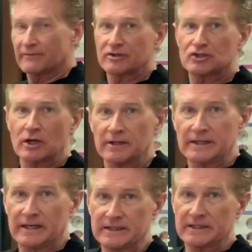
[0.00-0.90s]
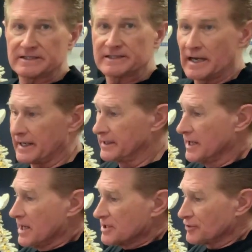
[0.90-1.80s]
have a jelly on the inside,
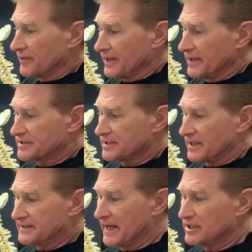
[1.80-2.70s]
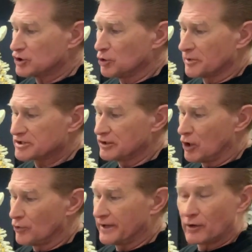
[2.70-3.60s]
so that it takes too much
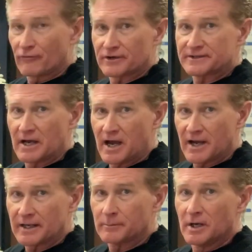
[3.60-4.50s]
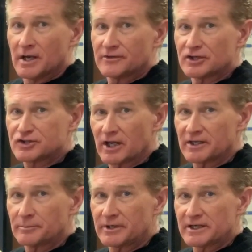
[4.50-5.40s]
load, and over time, the
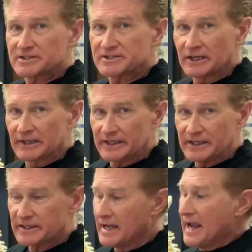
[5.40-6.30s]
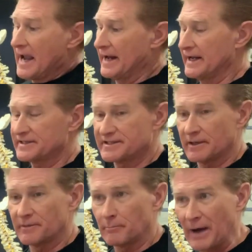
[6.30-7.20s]
jelly begins to leak. And as
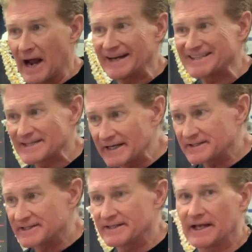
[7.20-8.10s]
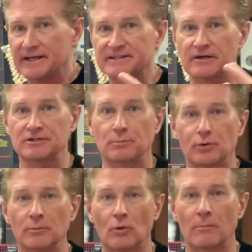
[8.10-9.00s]
the body senses that, it starts to
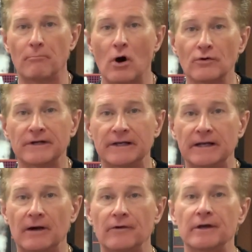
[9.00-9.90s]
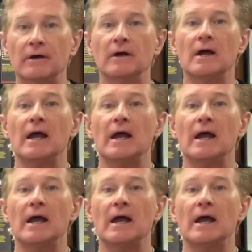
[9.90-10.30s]
put more bone in the area,